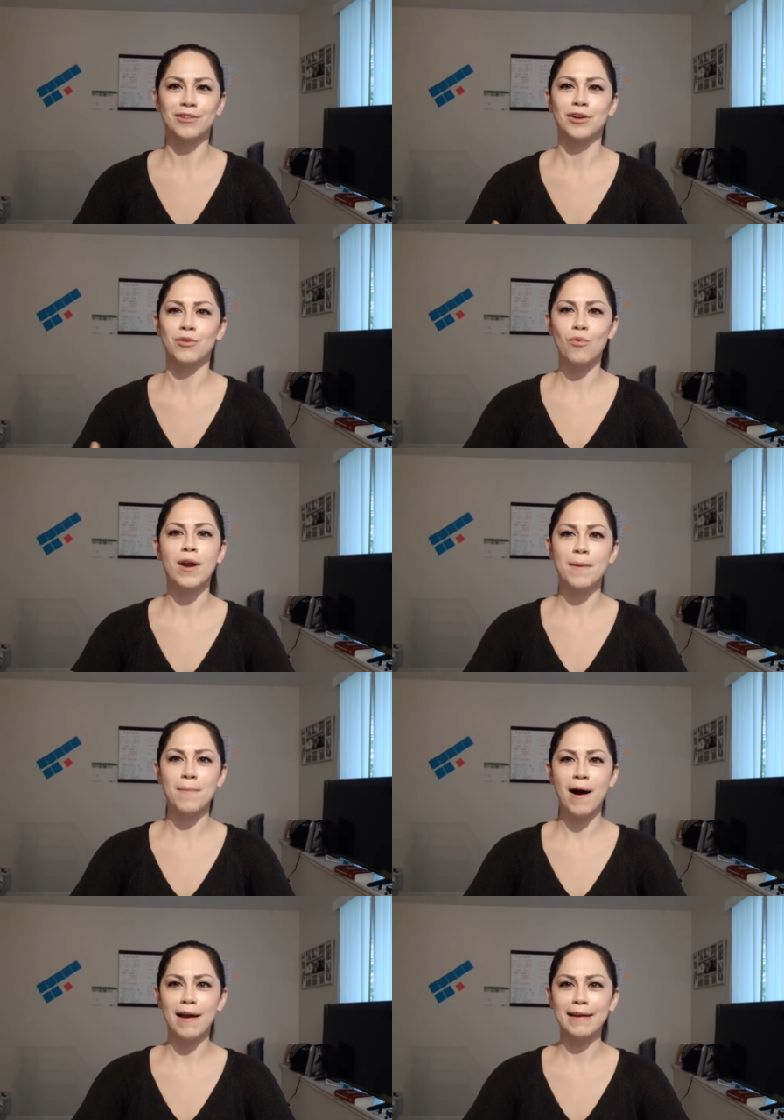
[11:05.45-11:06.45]
like what I'm
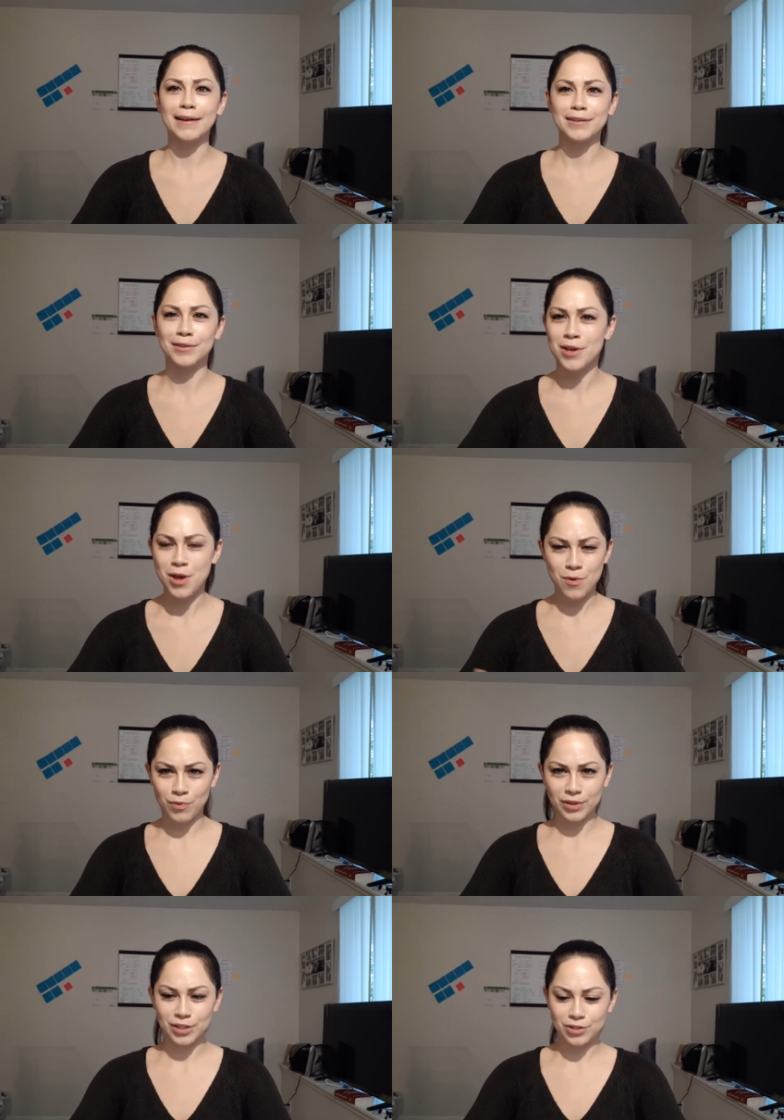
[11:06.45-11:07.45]
buying and
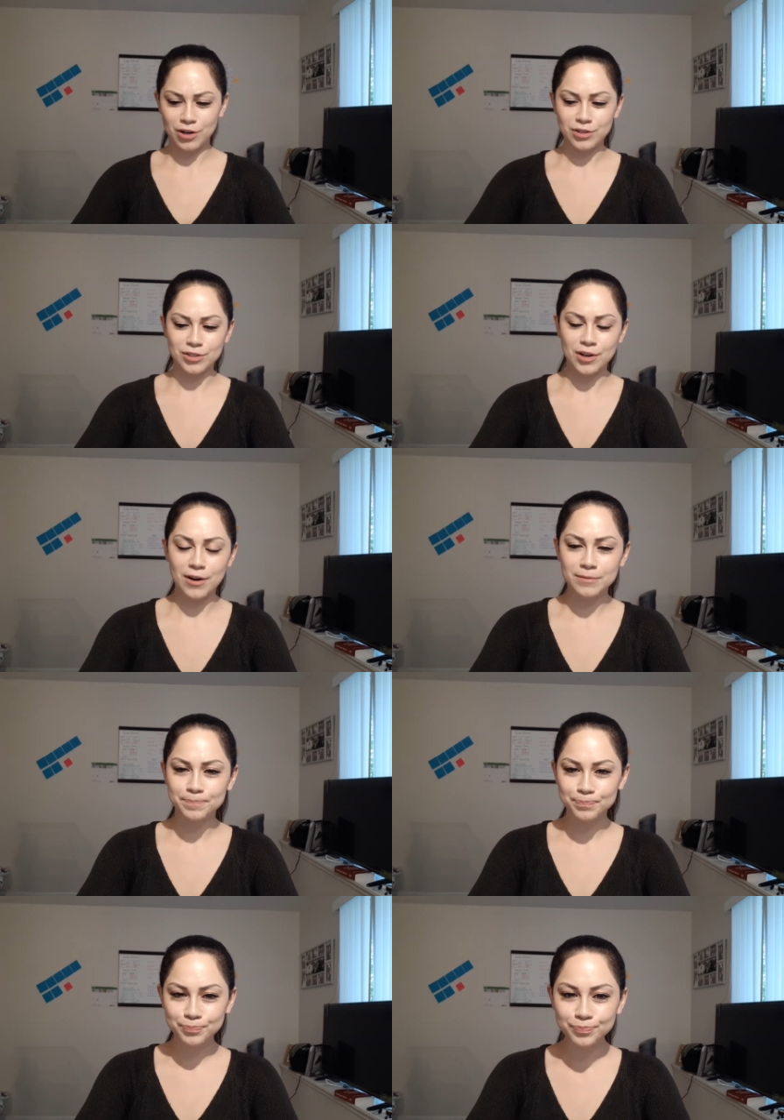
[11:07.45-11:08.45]
what these charges are.
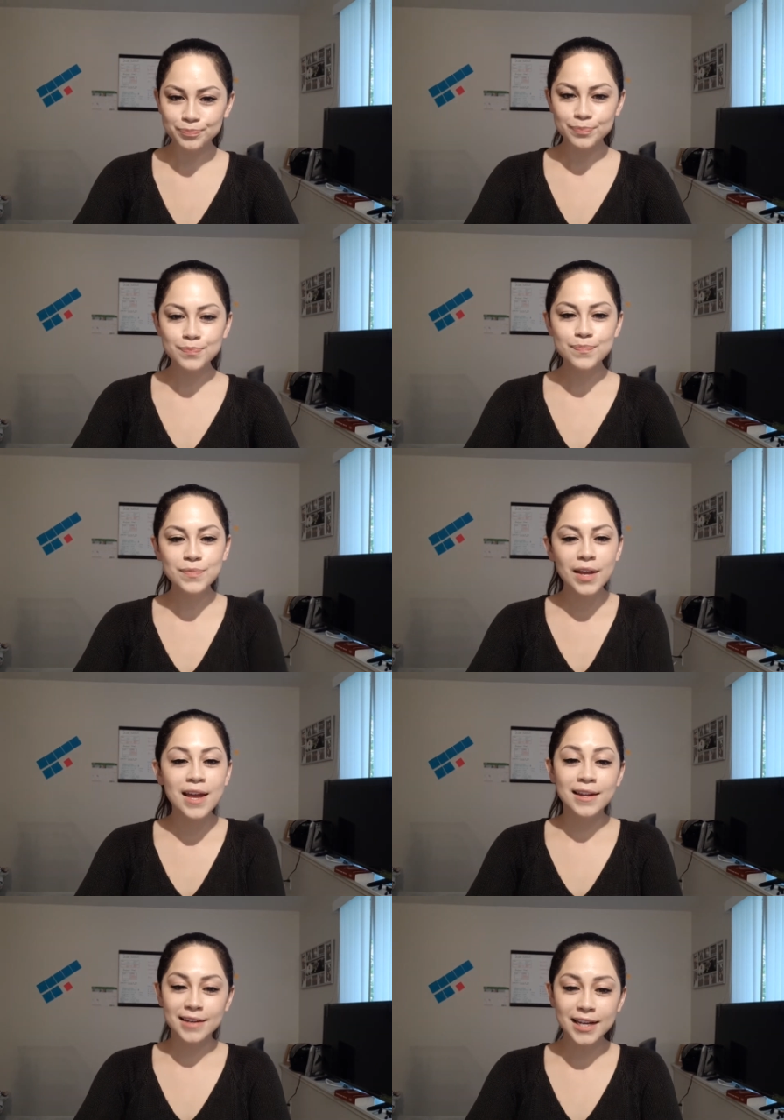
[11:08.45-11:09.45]

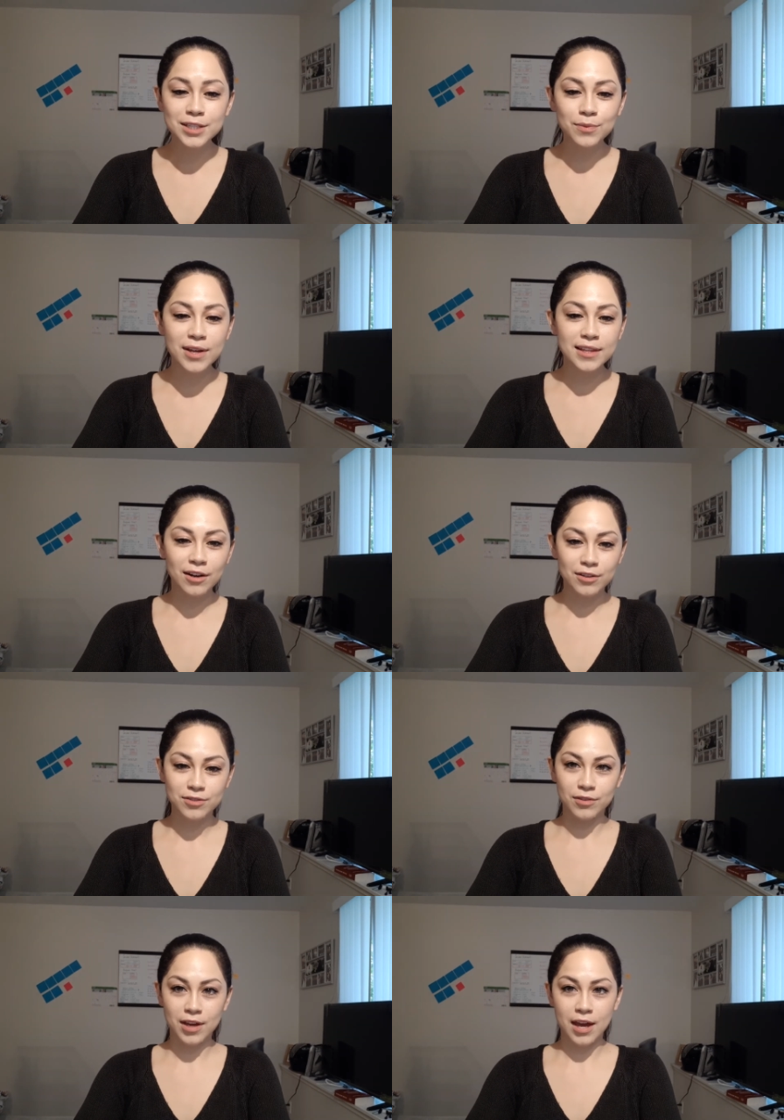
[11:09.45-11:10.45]
Next one that
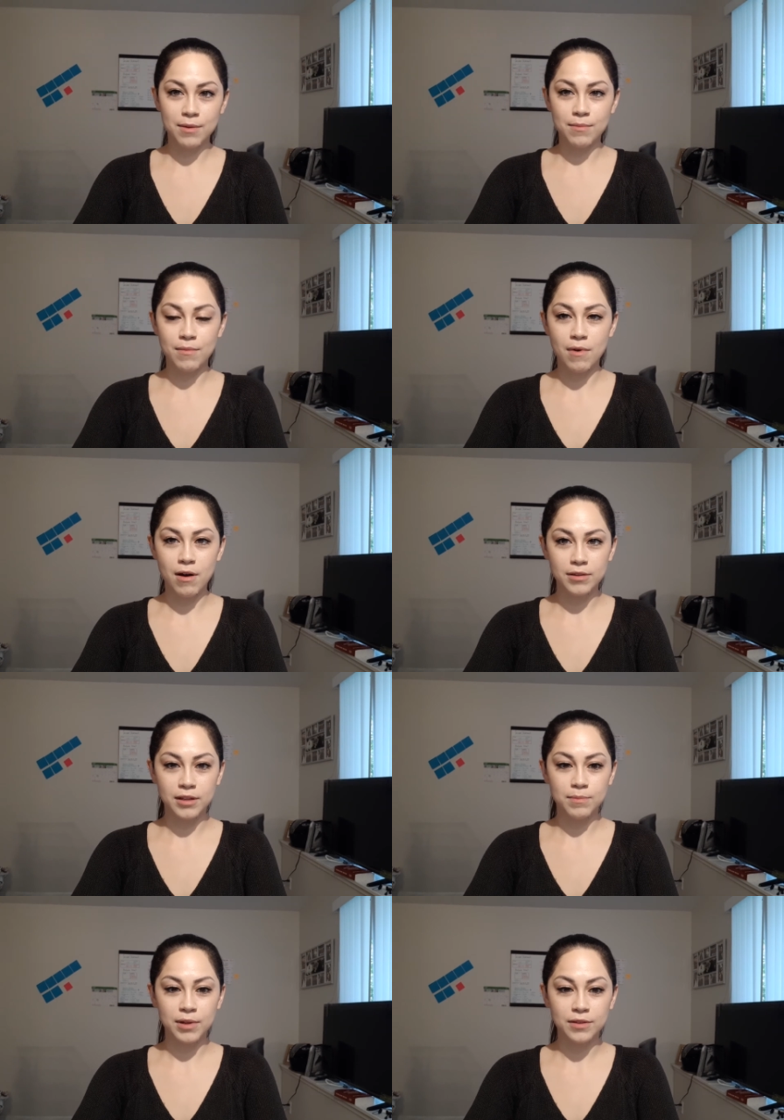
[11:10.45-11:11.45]
also came on
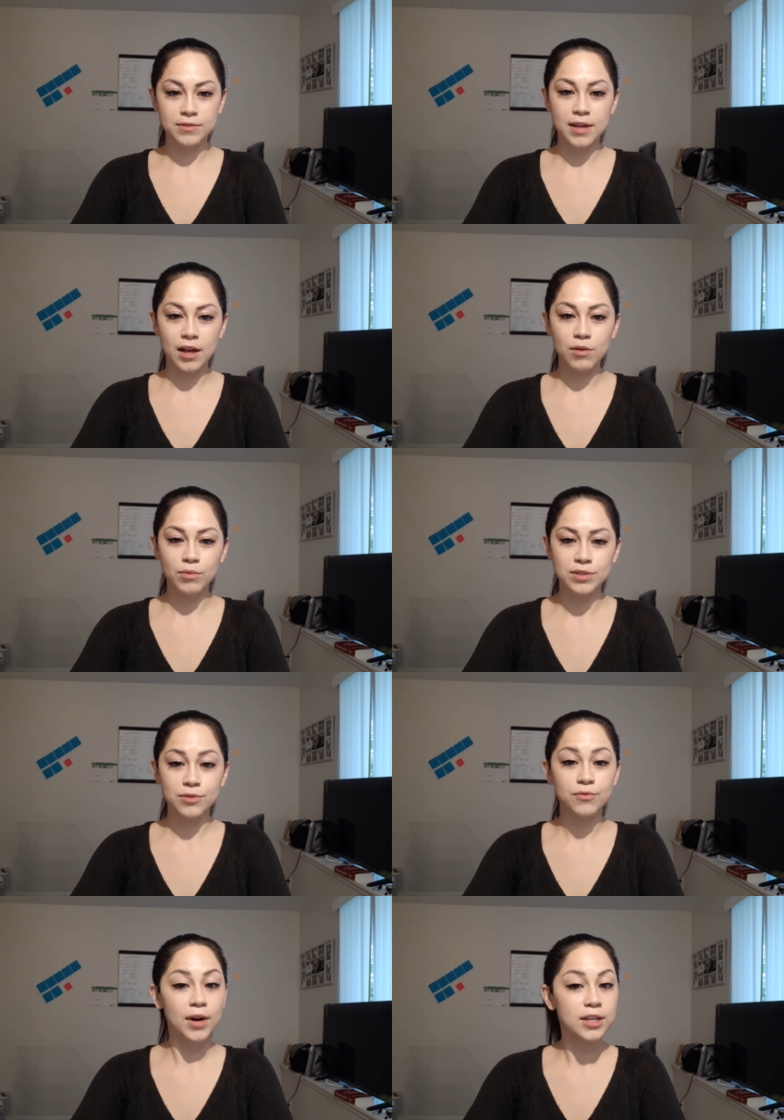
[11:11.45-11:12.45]
the bill of sale was a
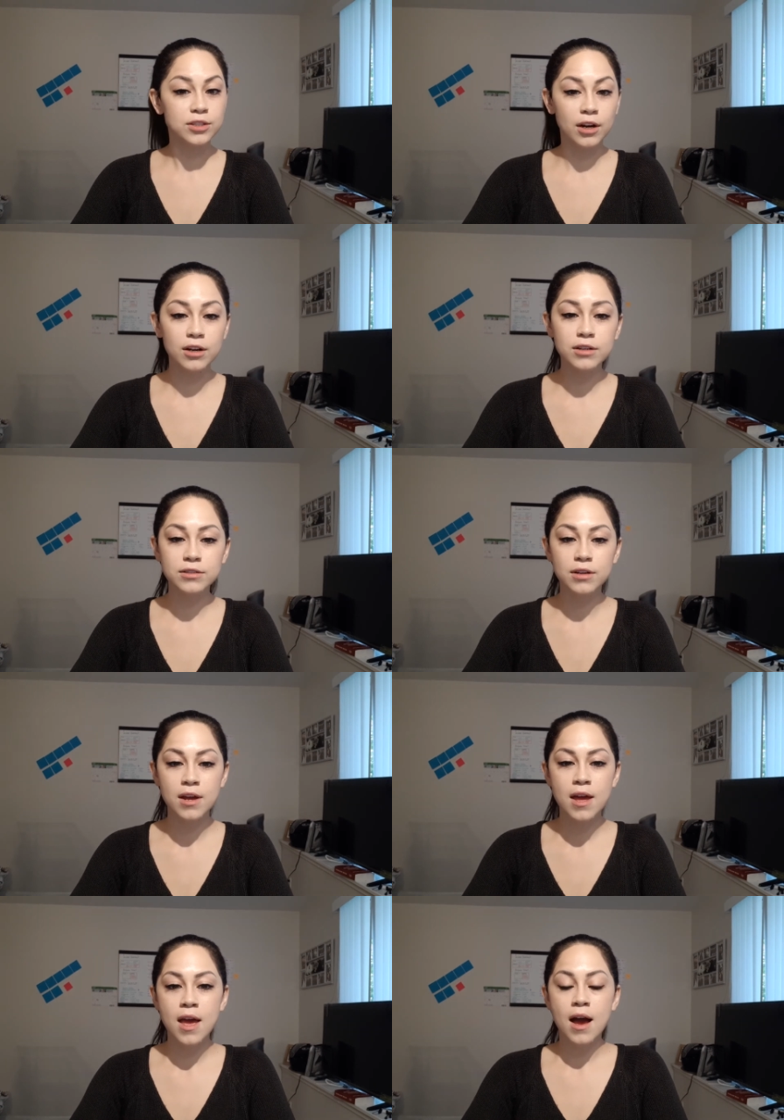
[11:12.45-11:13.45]
freight charge.
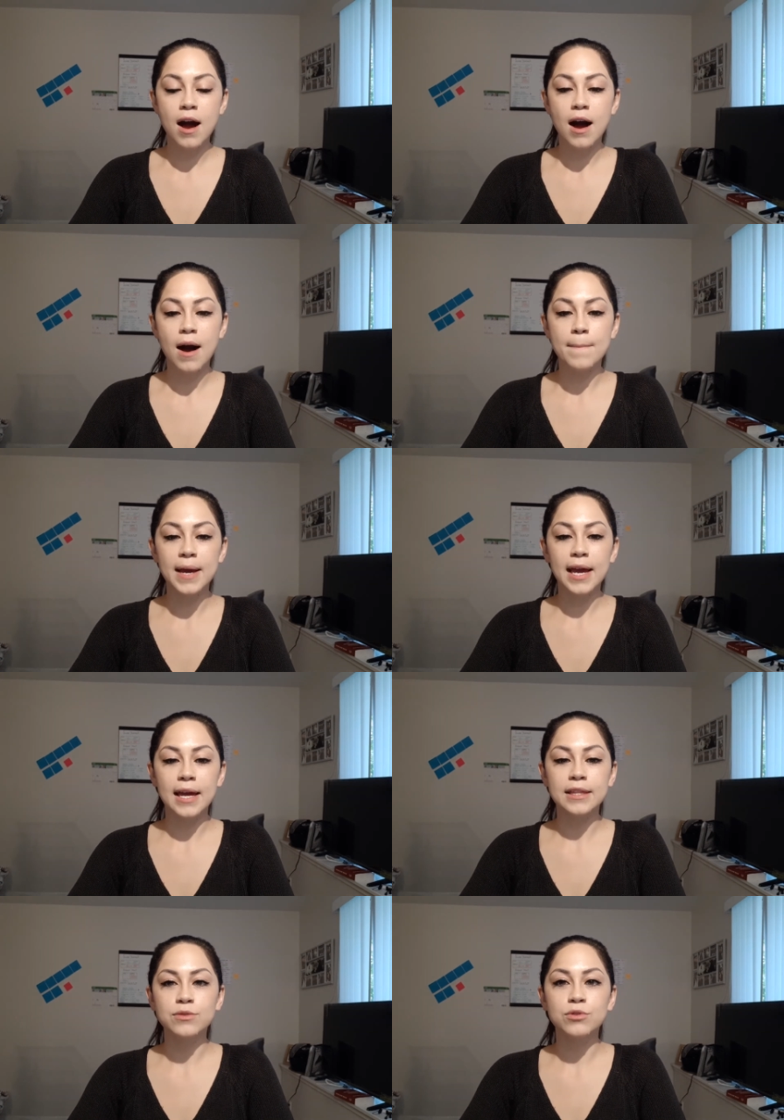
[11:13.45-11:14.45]
Um,
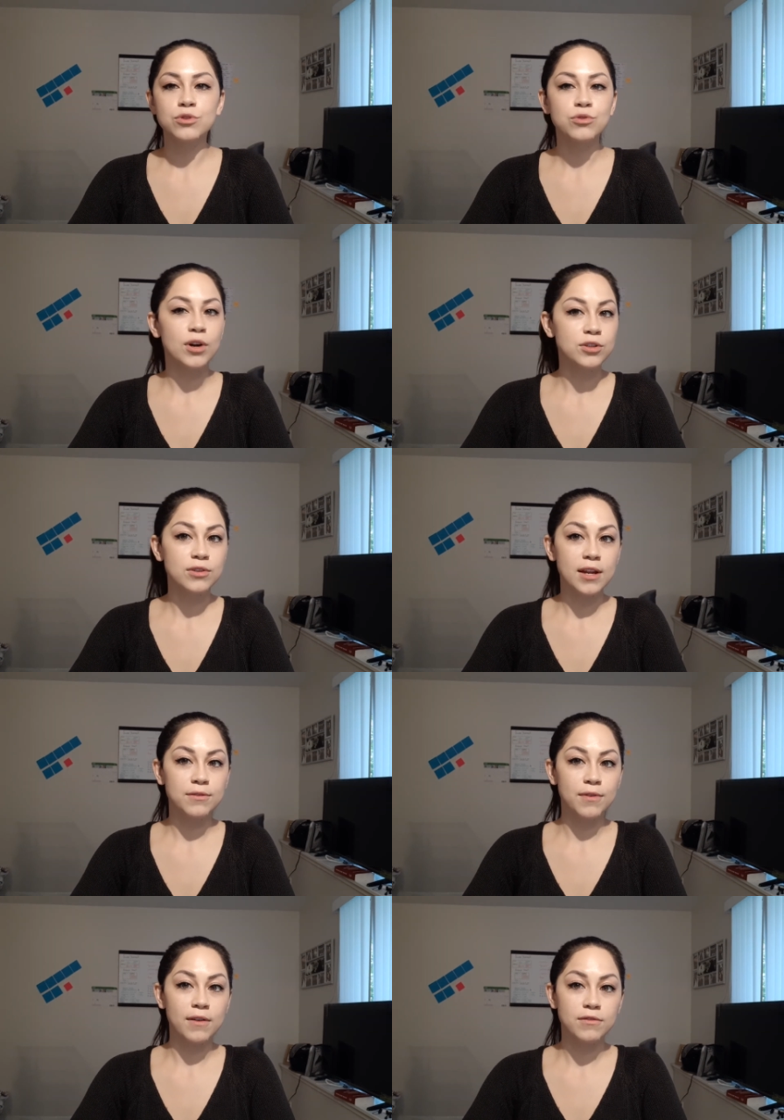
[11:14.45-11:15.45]
and this was two hundred
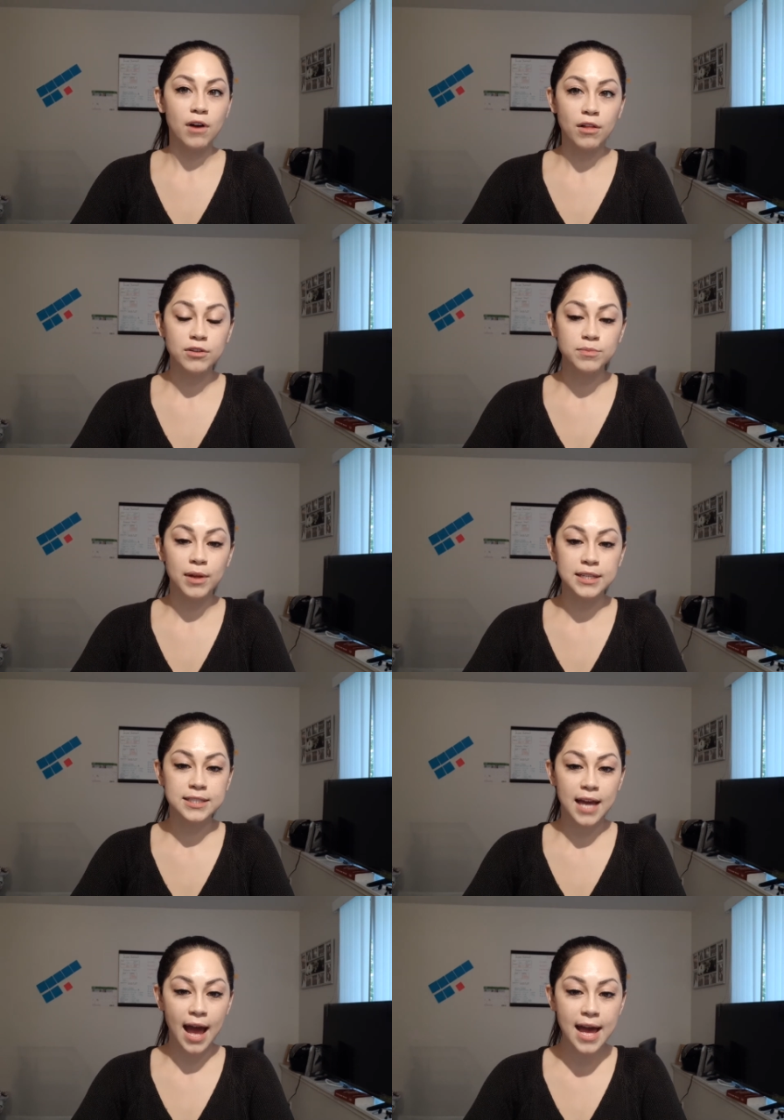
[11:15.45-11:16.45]
ninety-five dollars plus
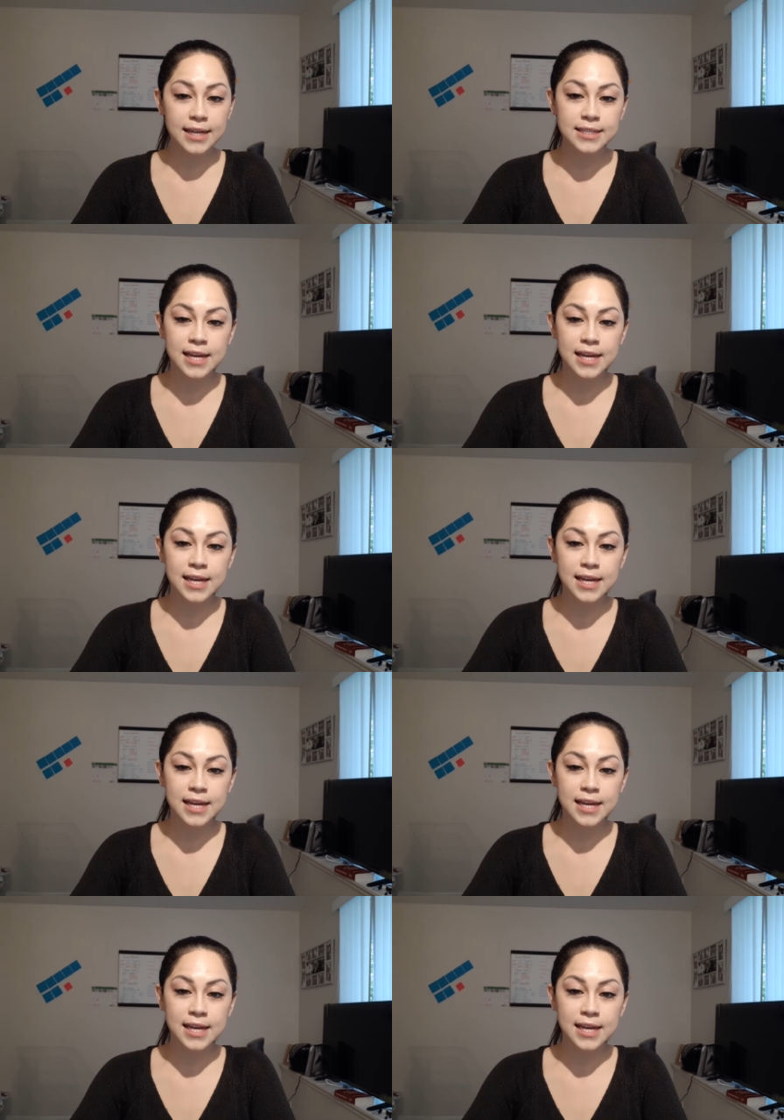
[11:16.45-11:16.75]
tax,